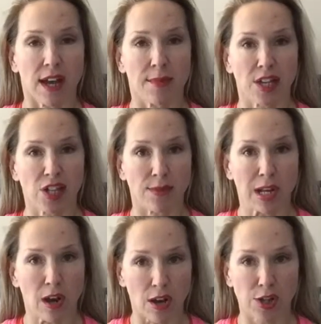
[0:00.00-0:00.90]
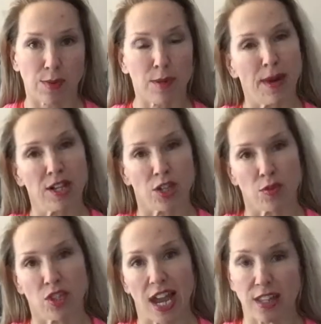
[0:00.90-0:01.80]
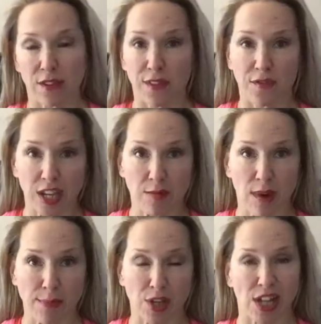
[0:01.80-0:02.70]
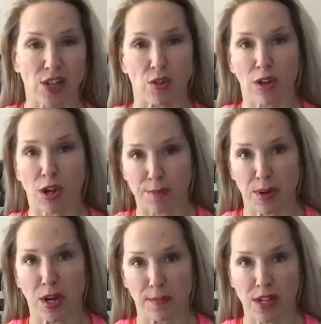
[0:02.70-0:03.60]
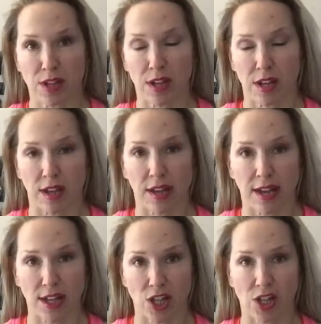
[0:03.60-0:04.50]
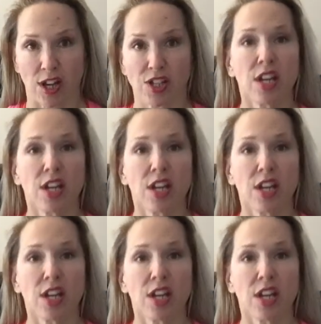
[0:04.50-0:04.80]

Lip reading: except the last one you might do 10 to 15 reps, because that's your last burn exercise.